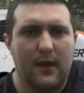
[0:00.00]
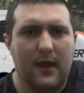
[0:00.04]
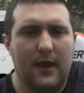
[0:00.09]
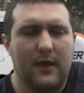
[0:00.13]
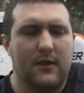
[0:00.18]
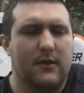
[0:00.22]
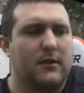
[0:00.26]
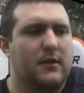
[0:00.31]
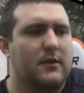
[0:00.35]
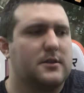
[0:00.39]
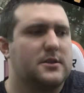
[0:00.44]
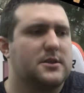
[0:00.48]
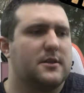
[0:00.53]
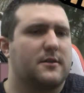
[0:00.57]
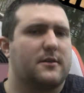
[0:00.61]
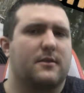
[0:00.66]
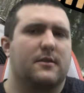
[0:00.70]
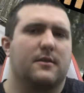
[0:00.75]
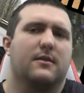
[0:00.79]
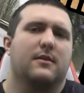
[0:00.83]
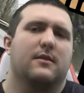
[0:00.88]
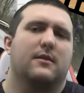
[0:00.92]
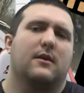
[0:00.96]
I don't know,
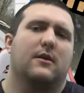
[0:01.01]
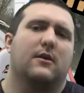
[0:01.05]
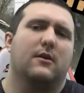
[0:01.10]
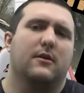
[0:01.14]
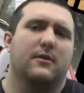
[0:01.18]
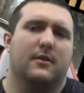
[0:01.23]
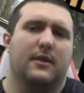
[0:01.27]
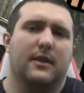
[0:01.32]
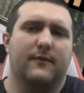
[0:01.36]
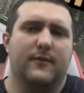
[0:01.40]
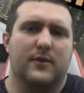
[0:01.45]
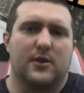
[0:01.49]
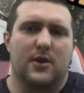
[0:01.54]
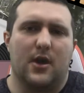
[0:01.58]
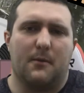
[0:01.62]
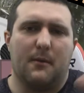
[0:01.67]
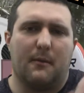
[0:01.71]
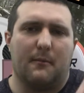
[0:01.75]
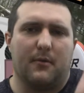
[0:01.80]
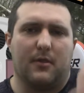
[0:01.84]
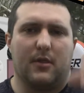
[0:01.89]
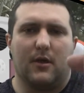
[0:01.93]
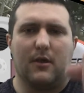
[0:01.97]
just I'll leave a
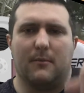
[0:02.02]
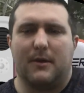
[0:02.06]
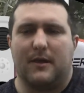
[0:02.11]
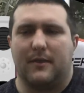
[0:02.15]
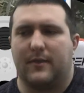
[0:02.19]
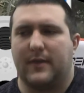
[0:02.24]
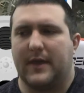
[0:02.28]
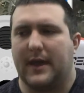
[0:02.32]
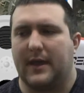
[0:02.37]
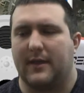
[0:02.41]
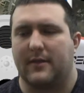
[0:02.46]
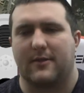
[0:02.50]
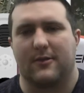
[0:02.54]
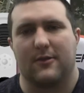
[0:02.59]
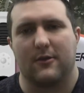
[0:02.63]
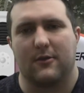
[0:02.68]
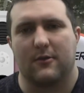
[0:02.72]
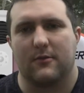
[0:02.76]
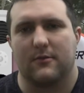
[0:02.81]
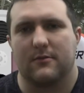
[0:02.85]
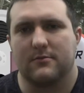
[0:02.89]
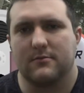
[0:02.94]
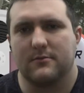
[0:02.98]
comment below about that
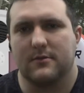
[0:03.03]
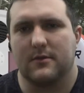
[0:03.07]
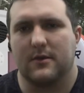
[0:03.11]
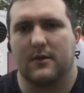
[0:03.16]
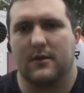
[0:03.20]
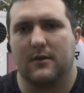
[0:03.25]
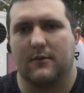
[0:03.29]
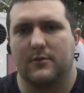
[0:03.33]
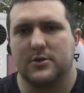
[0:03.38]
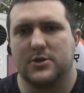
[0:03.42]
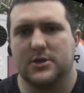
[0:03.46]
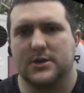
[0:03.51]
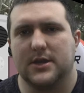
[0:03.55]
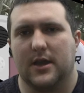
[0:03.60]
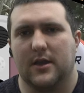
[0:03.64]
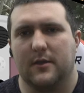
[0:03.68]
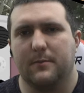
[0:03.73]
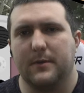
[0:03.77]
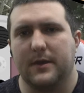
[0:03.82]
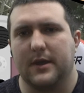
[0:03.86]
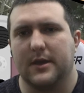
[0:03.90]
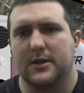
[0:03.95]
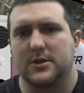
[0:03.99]
too. Would you
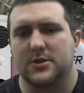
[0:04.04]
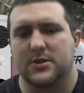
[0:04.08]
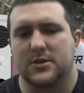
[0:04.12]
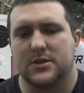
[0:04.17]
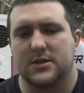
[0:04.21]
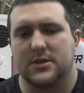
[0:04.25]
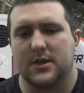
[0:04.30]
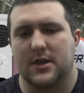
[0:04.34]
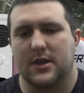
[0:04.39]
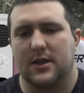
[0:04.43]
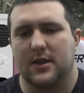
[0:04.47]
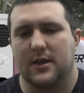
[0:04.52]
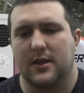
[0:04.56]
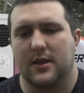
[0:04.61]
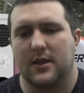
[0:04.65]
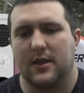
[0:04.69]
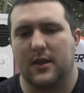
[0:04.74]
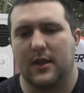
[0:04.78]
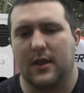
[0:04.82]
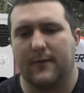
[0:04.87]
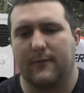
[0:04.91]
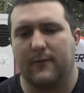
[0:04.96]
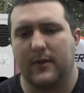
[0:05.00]
guys be interested
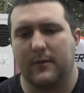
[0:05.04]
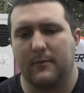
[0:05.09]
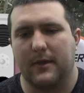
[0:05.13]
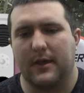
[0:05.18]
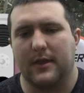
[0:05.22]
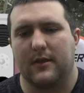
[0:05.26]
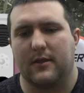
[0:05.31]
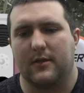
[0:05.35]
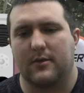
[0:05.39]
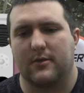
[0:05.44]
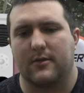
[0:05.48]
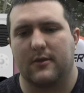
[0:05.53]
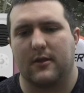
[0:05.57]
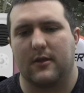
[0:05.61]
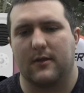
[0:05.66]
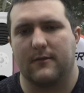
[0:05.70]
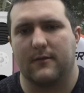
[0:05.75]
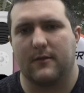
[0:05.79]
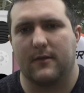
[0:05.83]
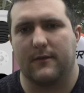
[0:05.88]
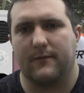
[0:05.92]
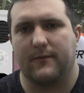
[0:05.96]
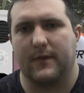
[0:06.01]
if we made a
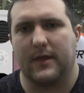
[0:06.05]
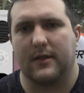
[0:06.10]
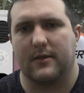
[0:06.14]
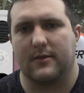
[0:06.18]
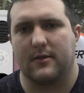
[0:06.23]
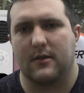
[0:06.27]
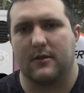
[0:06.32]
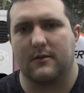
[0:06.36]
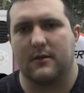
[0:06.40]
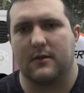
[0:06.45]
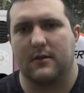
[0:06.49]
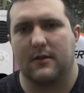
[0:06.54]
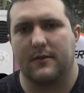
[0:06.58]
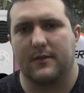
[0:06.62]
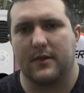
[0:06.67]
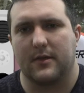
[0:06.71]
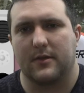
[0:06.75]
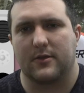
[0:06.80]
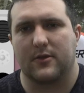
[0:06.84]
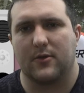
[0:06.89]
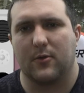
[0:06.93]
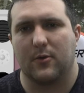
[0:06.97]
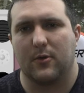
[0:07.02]
fan server on
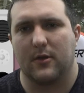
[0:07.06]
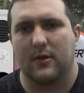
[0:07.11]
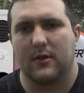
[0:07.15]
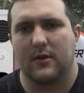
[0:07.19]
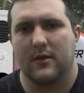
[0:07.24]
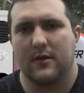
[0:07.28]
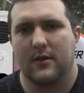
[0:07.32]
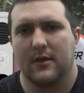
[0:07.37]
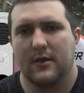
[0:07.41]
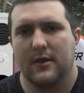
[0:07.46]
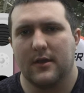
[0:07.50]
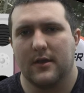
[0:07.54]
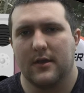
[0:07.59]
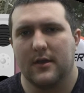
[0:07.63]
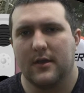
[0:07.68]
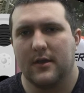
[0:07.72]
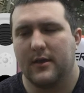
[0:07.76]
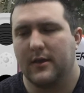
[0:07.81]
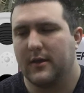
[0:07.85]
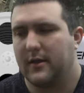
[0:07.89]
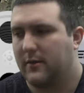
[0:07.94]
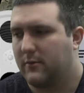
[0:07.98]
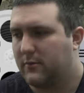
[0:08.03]
Discord?
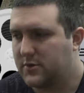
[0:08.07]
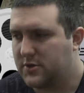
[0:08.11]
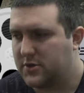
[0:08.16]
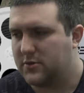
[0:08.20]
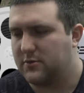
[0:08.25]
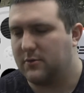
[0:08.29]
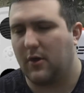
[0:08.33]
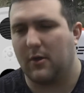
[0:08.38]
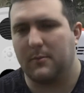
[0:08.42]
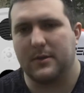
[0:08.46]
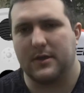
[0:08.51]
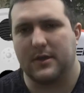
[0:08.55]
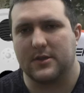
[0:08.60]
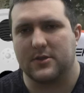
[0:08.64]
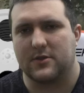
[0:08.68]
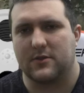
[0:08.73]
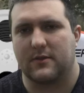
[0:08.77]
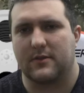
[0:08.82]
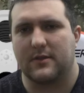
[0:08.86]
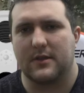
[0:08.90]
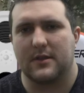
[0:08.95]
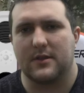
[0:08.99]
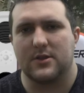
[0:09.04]
Would you all be
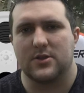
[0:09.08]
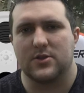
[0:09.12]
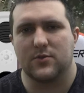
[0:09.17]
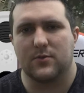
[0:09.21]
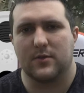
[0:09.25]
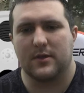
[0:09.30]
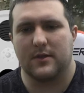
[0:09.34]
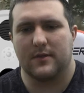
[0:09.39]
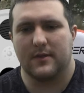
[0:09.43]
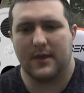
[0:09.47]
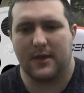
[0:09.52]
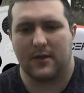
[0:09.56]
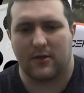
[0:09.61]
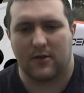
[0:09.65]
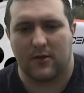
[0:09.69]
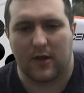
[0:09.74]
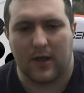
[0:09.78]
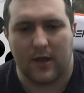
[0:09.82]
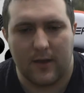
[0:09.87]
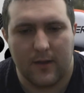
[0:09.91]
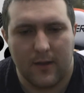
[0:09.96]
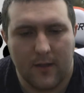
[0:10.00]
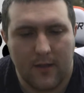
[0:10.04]
interested in joining that or
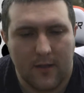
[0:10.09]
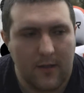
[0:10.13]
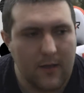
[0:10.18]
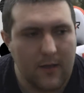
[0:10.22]
not?